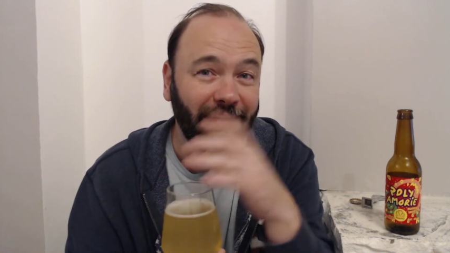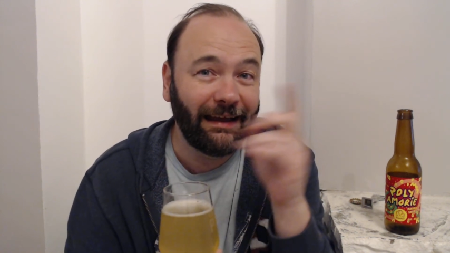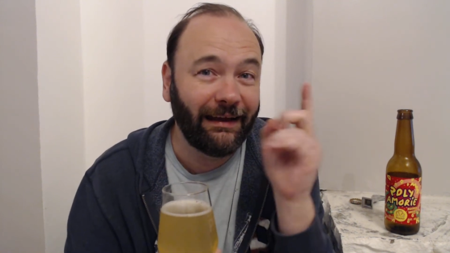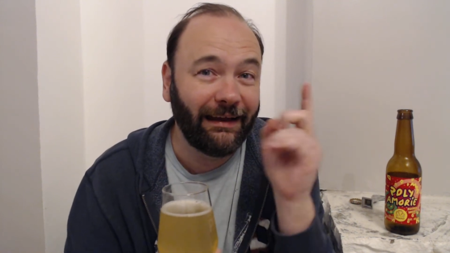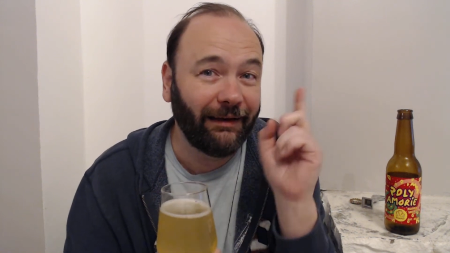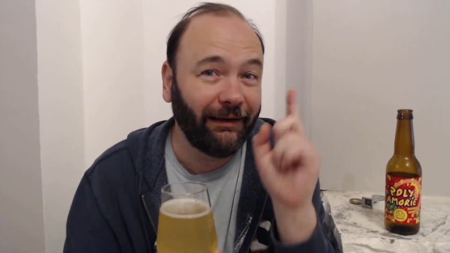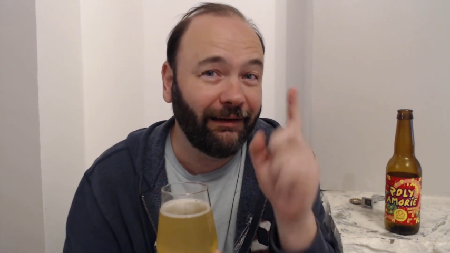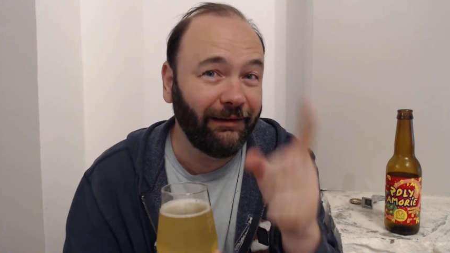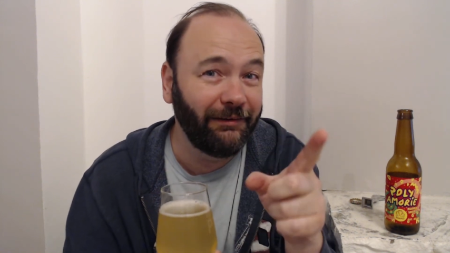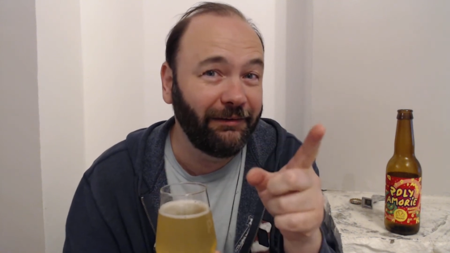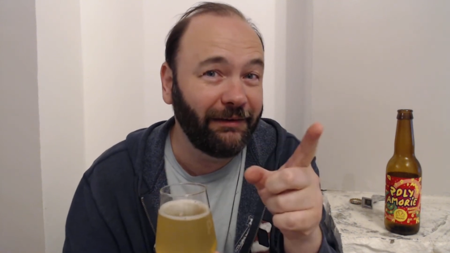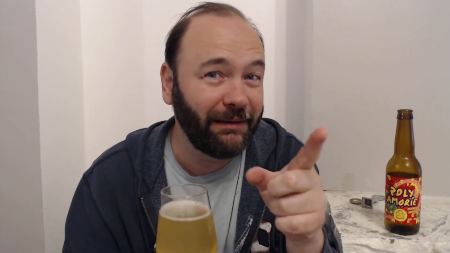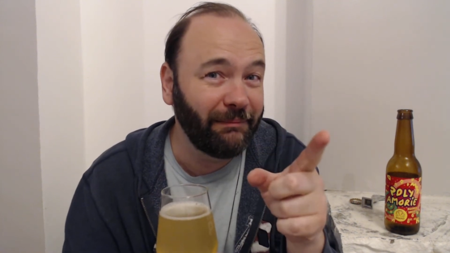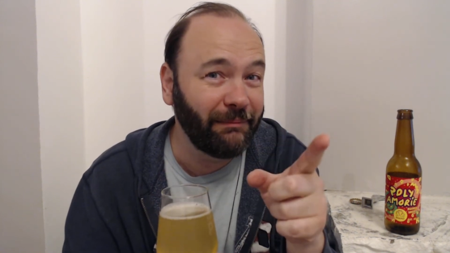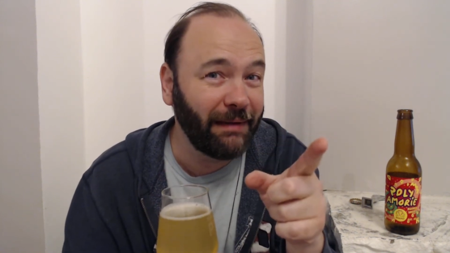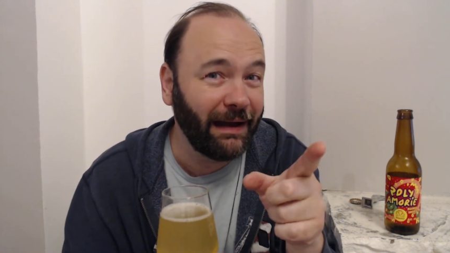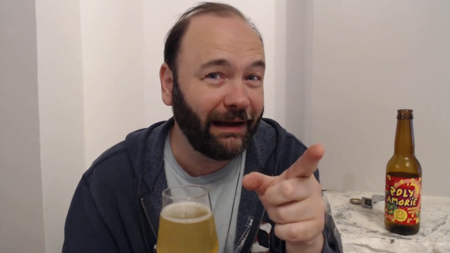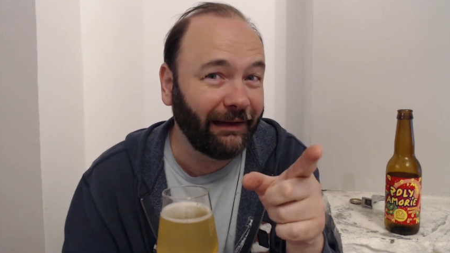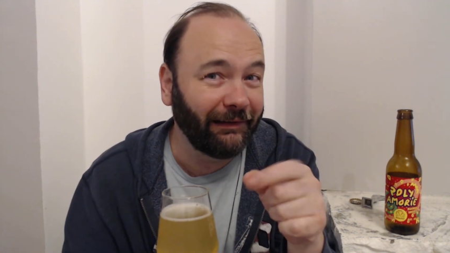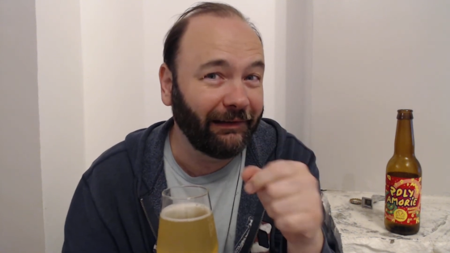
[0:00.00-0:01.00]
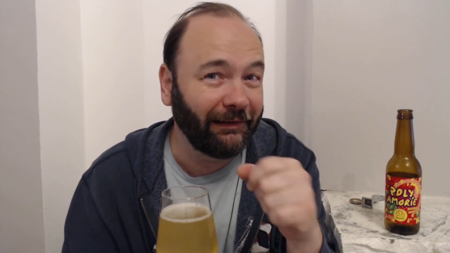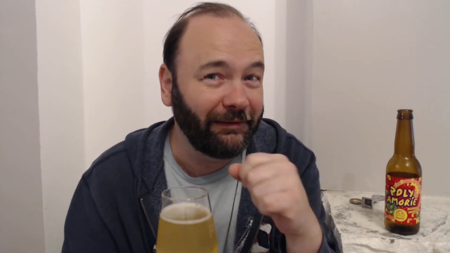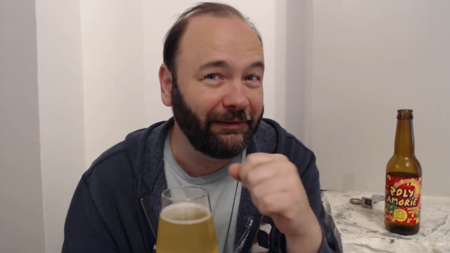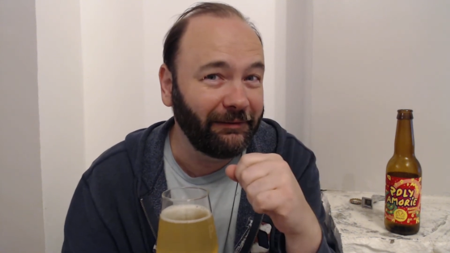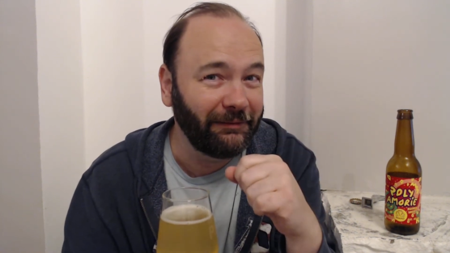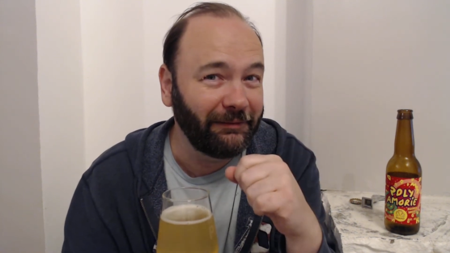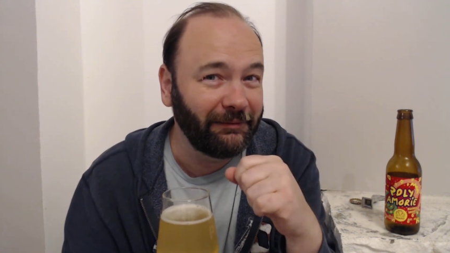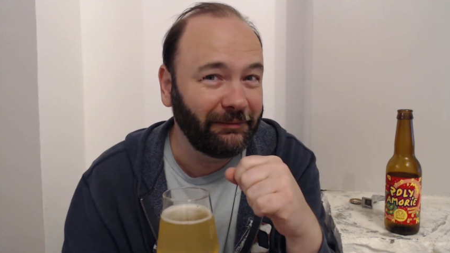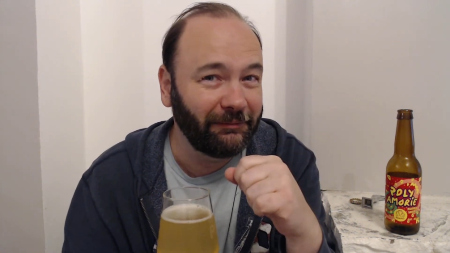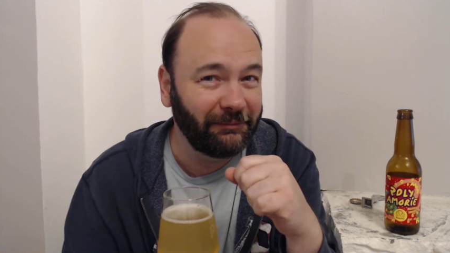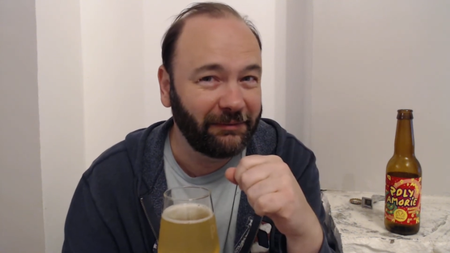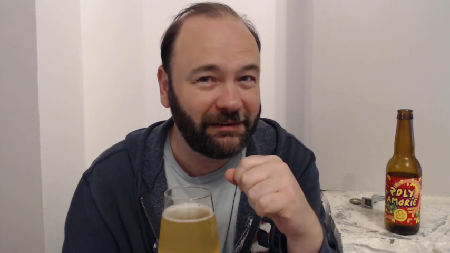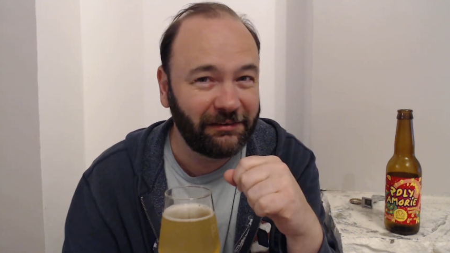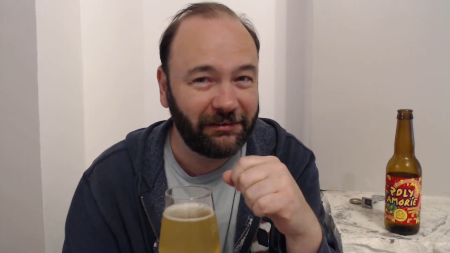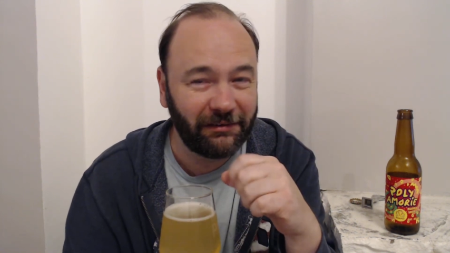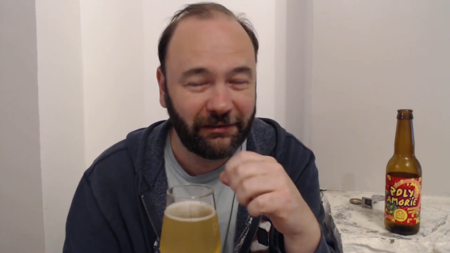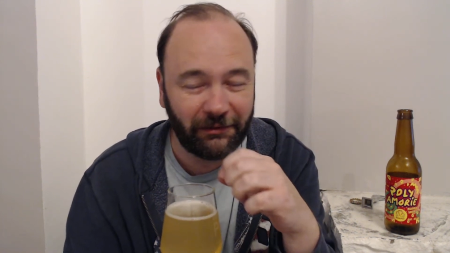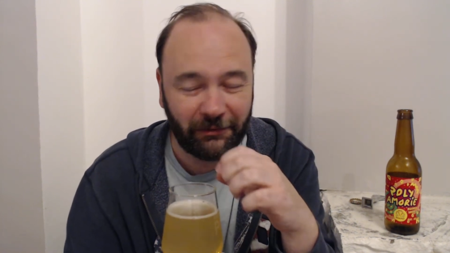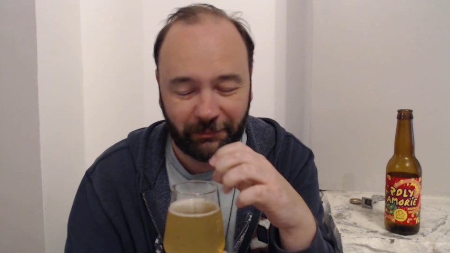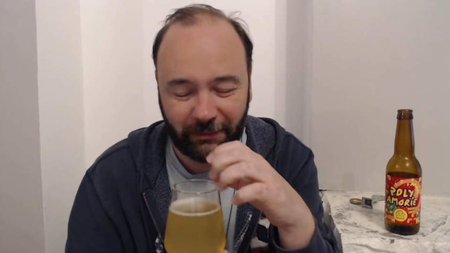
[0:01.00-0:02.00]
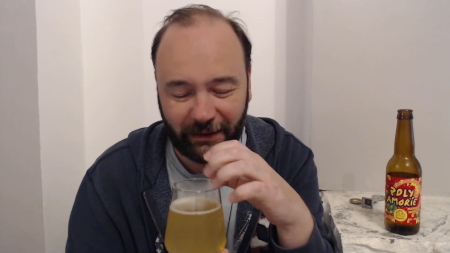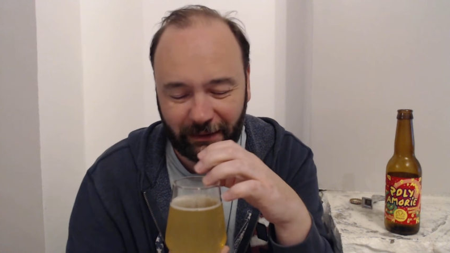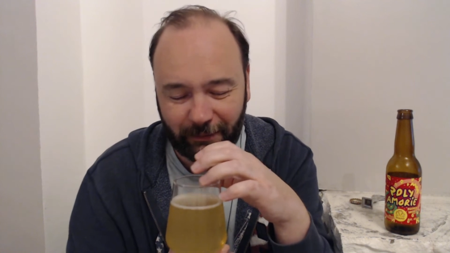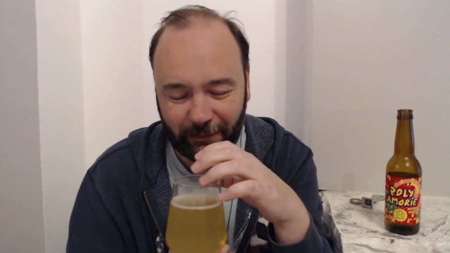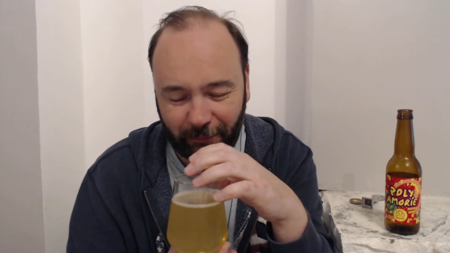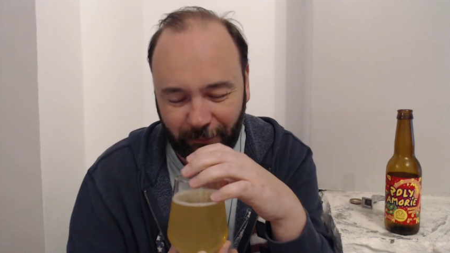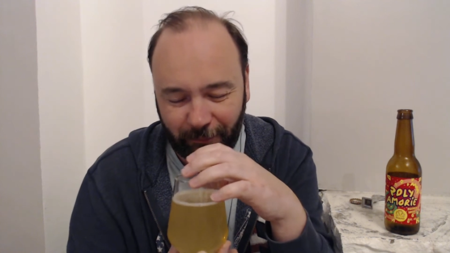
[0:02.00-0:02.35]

including mango, which you'll be